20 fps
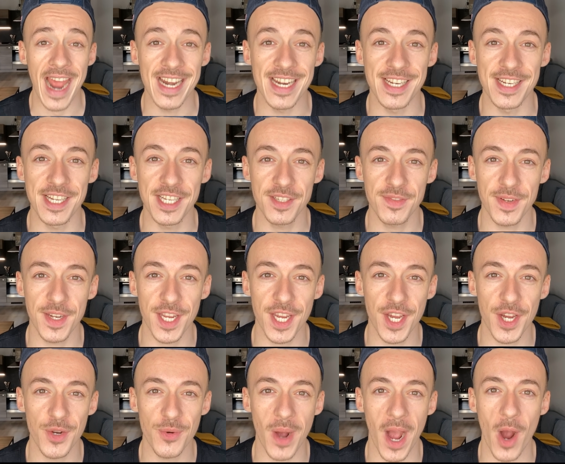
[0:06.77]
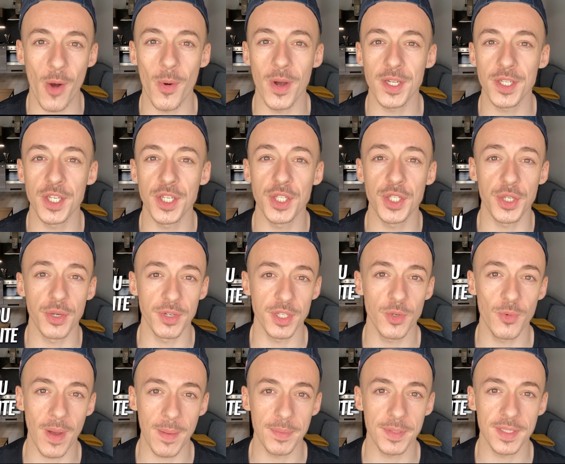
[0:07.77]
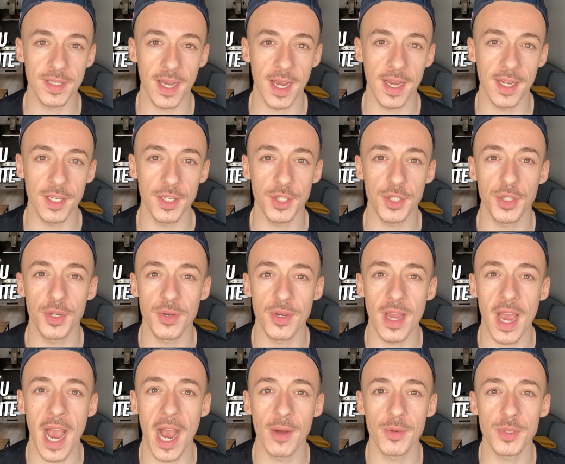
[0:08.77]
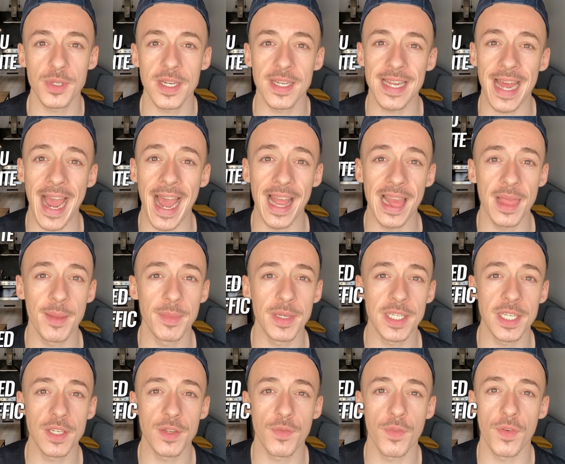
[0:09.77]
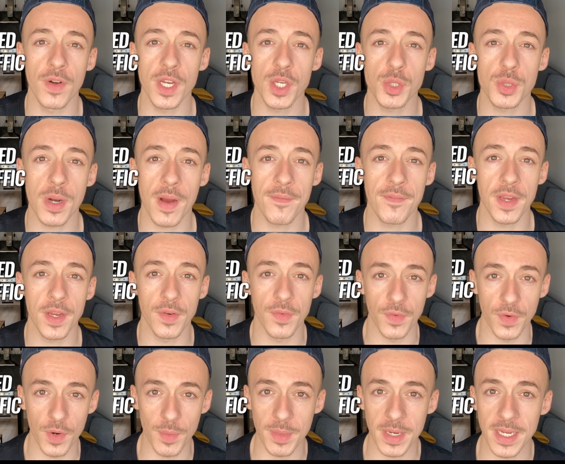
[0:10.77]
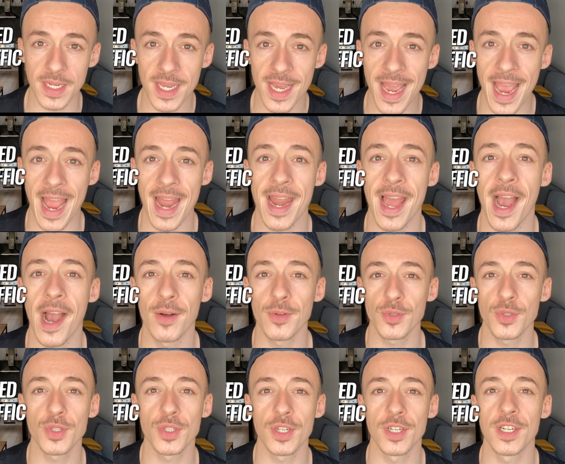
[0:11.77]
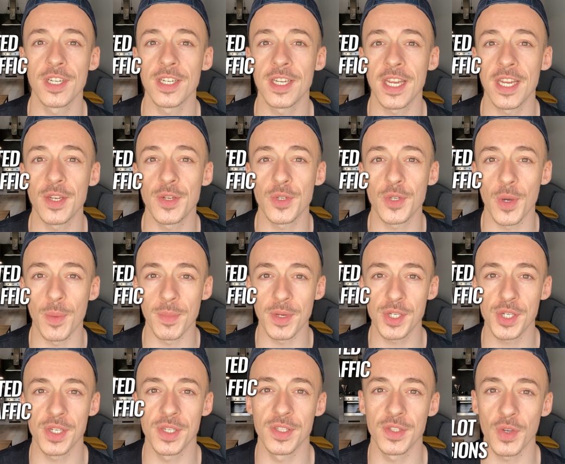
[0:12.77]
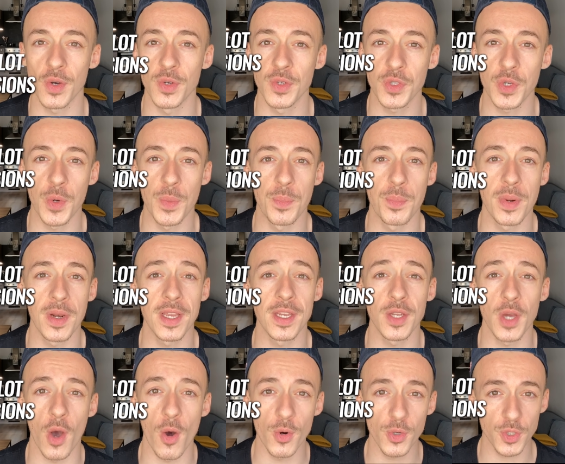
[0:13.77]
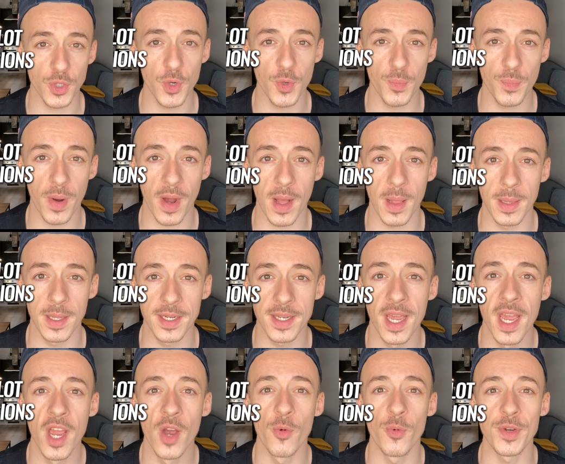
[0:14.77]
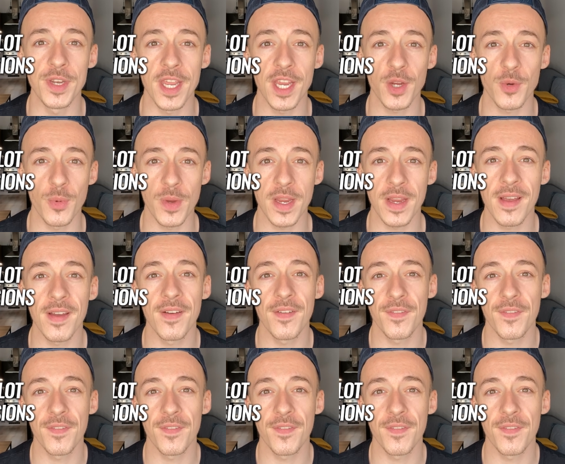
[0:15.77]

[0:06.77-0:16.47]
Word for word: And in this video, I want to show you the website, show you how to get unlimited free traffic from it, and how to turn it into commissions on complete autopilot with a quick